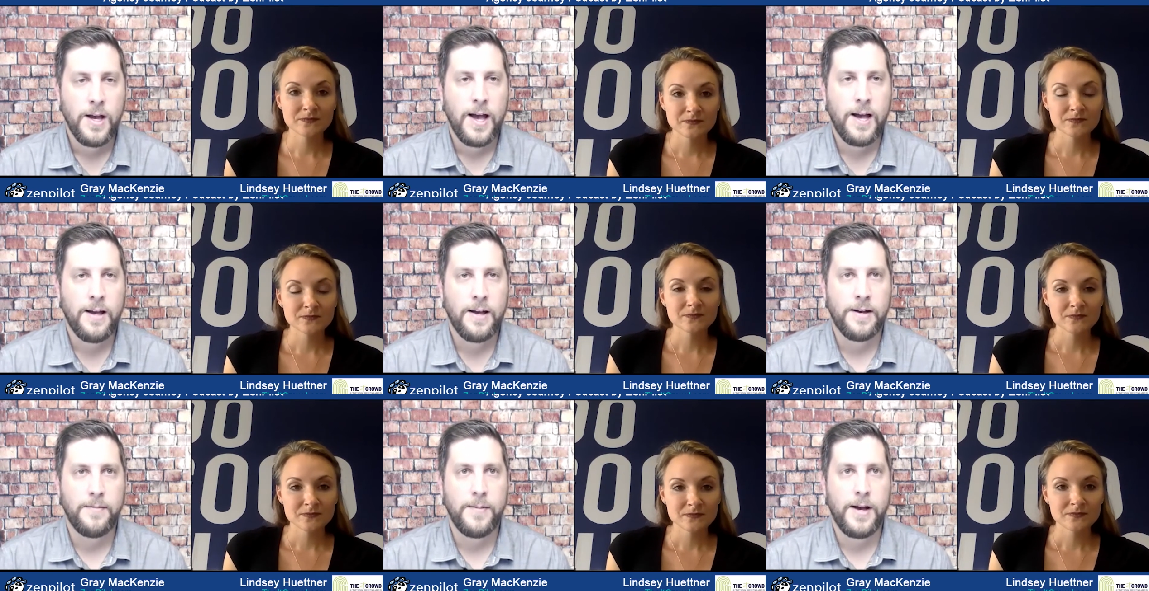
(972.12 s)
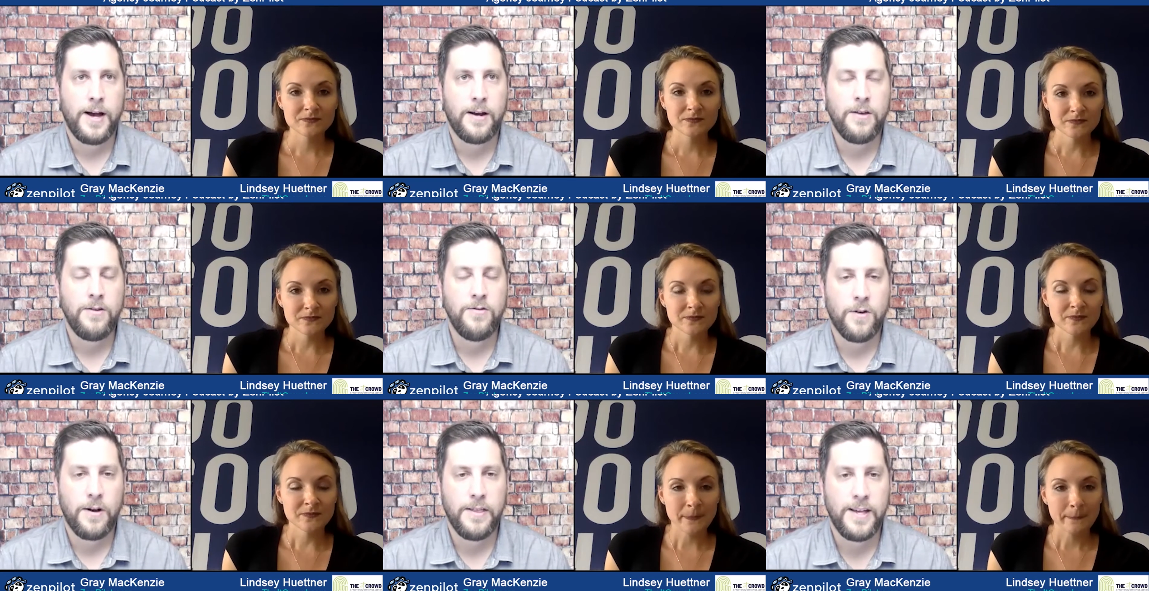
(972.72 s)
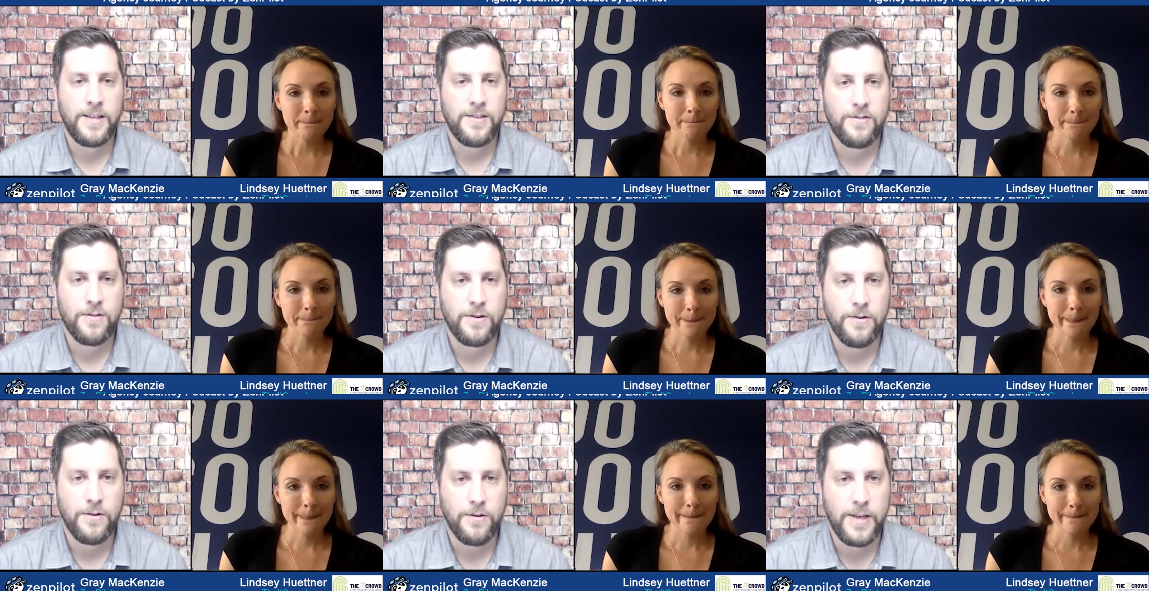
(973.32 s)
Speaker 1: How do you draw that
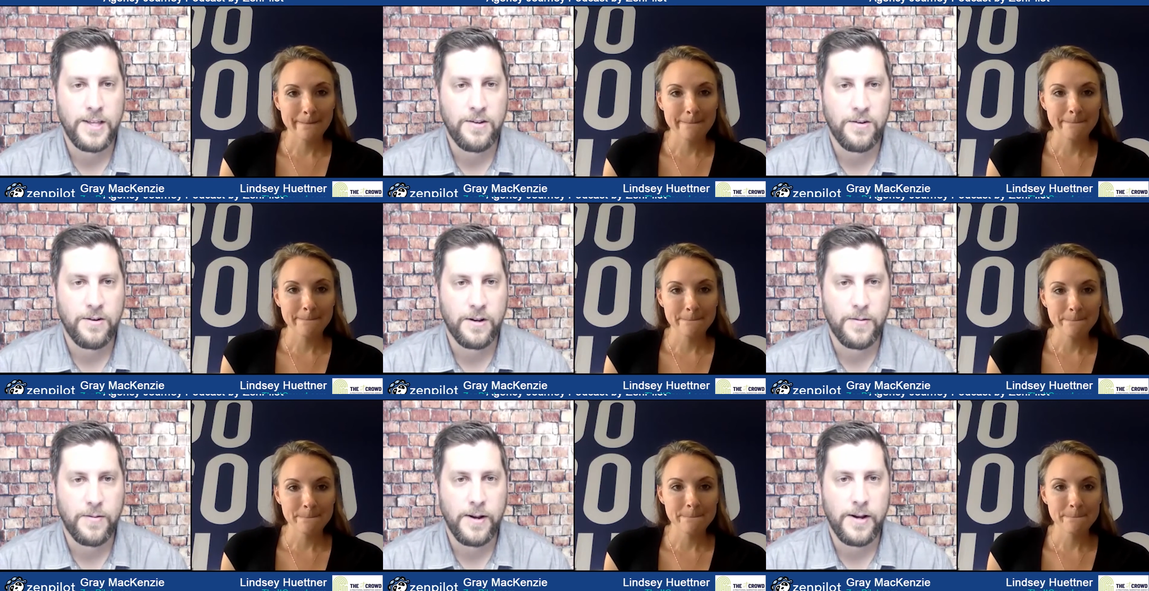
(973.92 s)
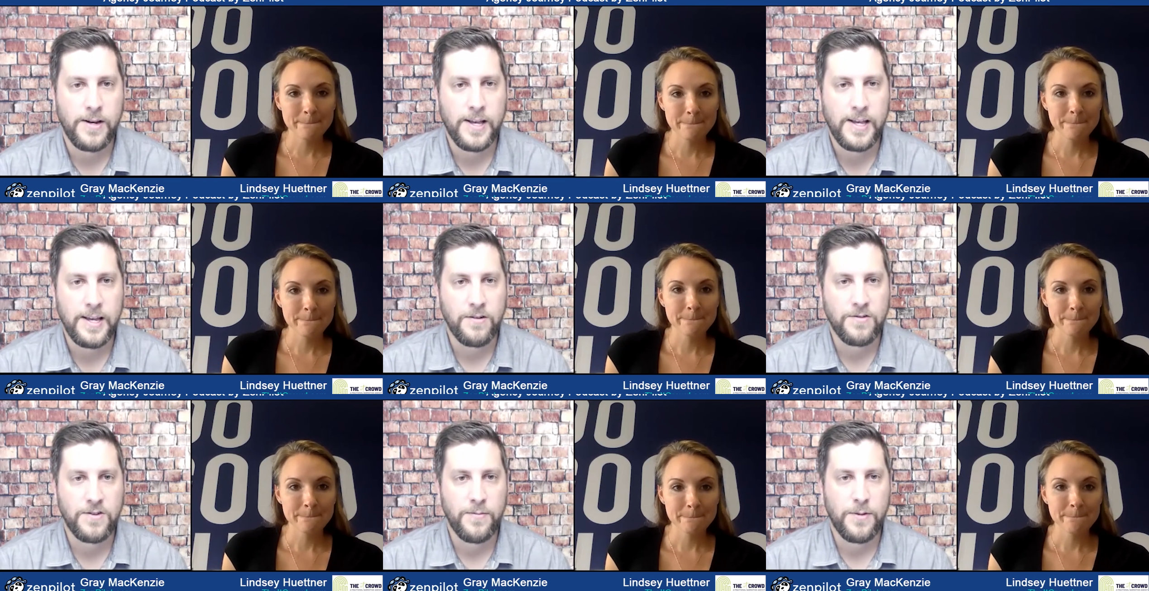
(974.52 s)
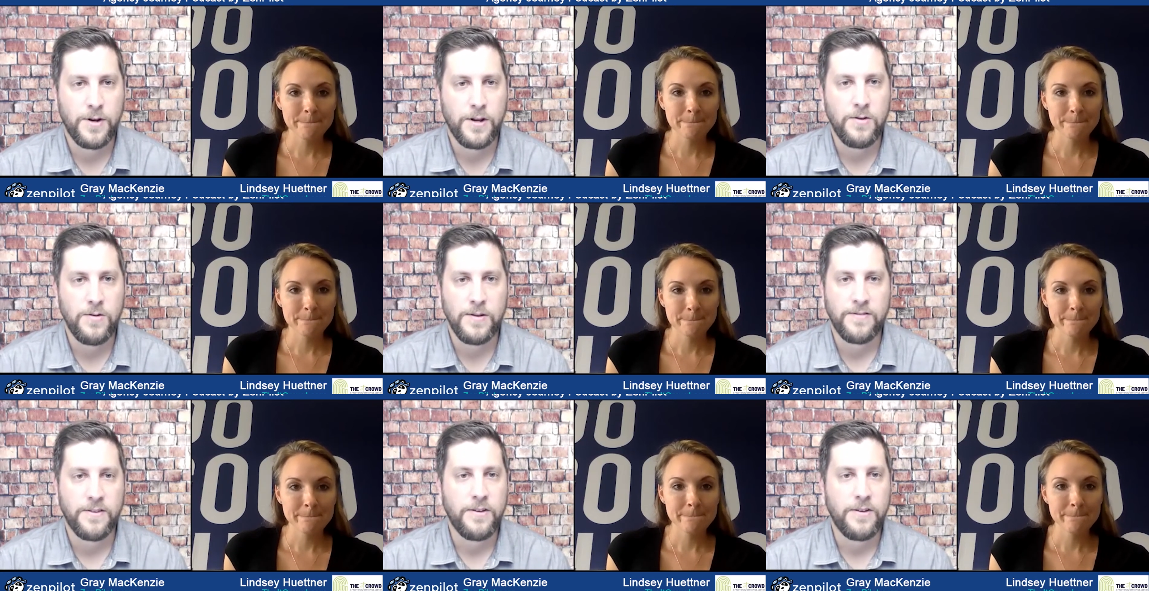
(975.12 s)
circle or that target around, hey, here's somebody who
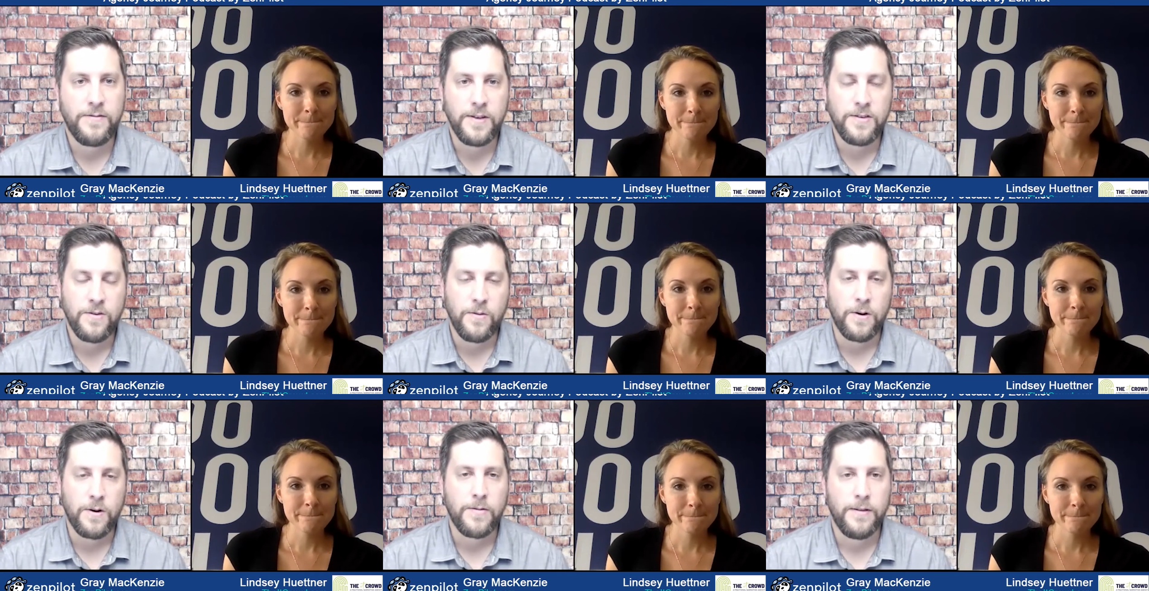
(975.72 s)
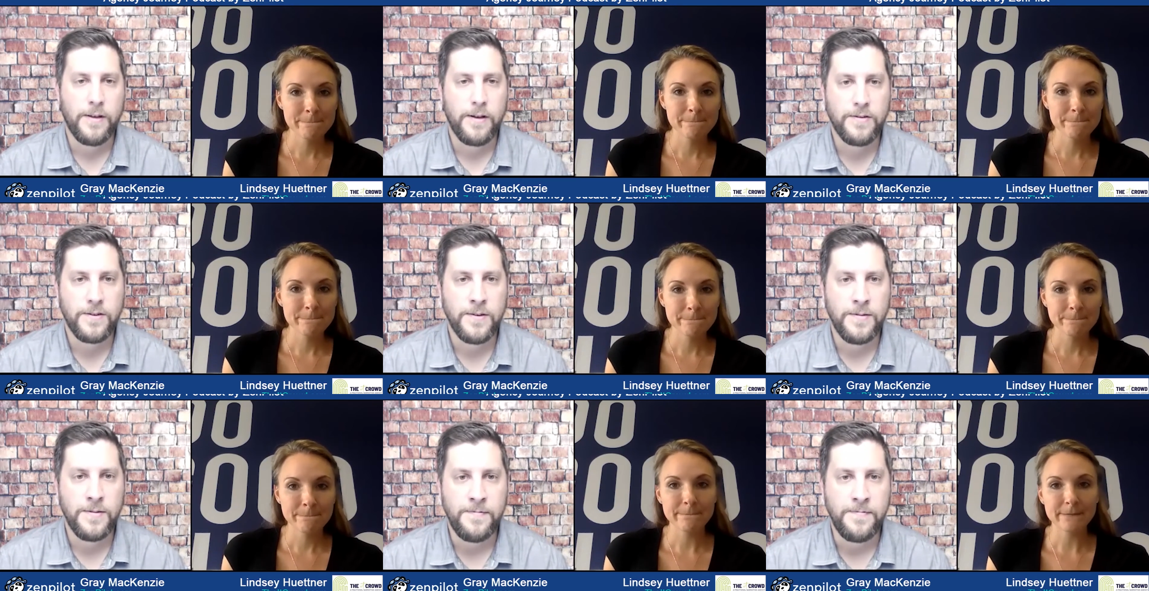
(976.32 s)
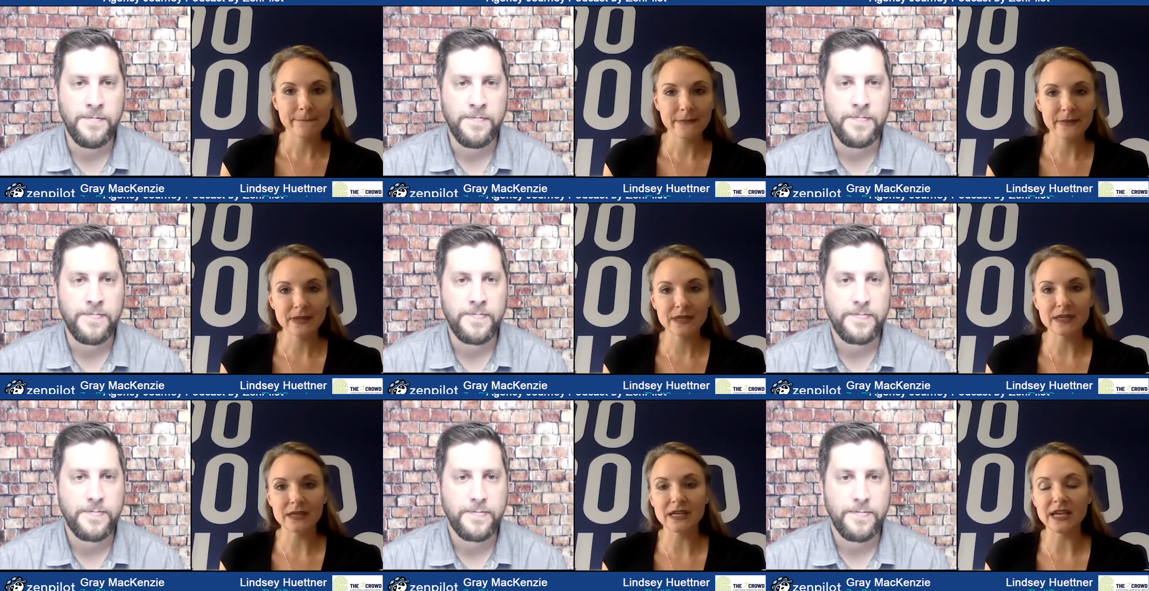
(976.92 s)
is a good fit to work with us?
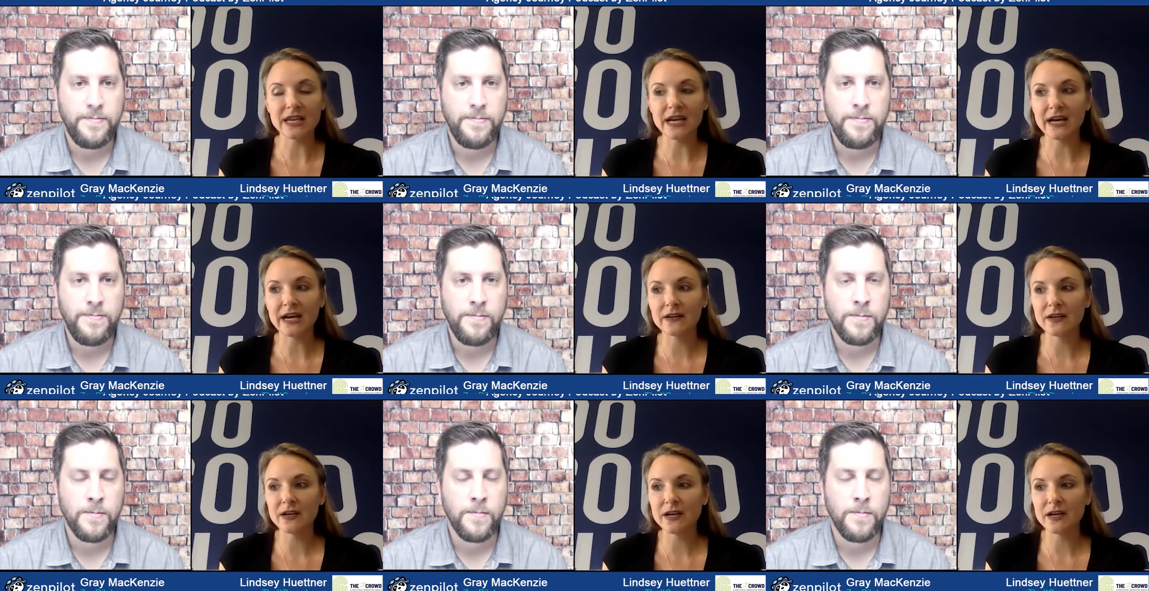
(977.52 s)
Speaker 2: Yeah.